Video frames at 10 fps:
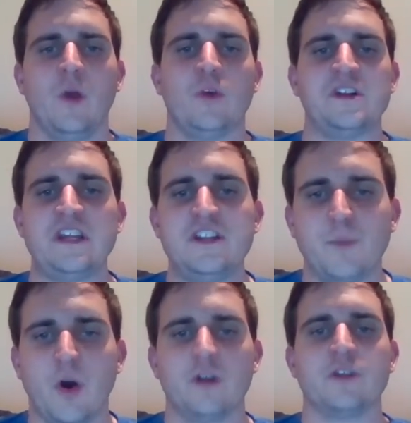when each
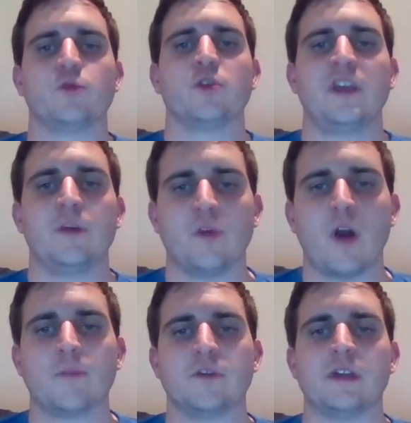part is working
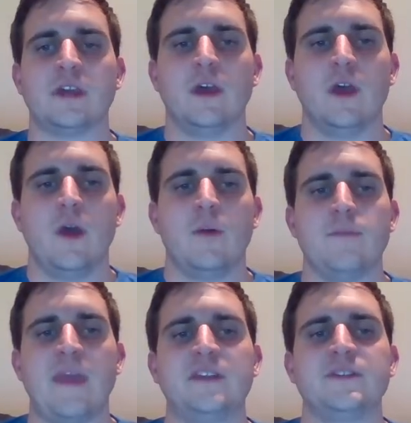properly,
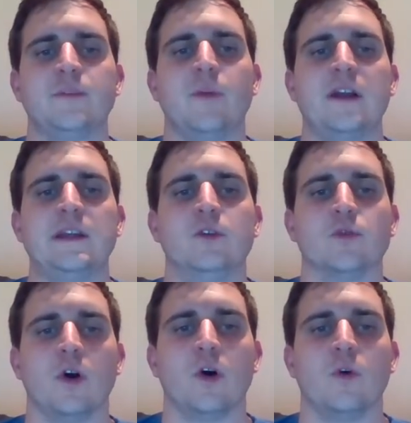makes the body
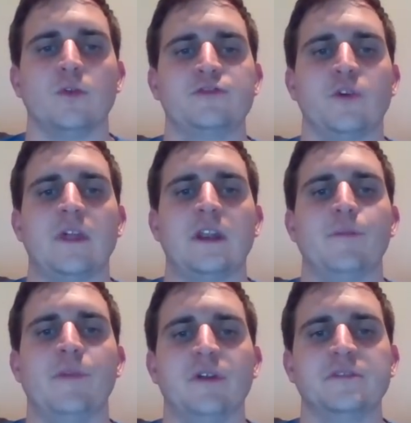grow so that
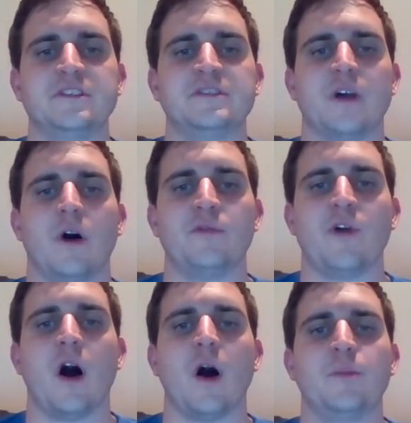it builds itself
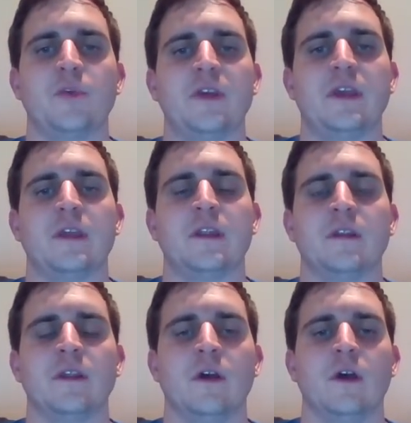up in
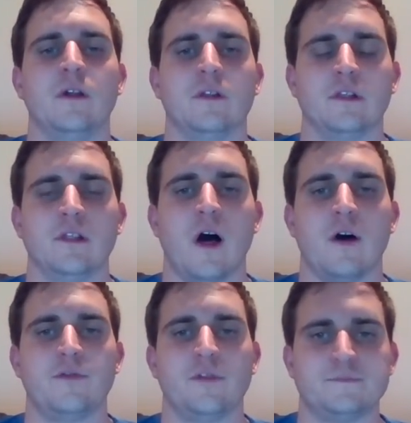love.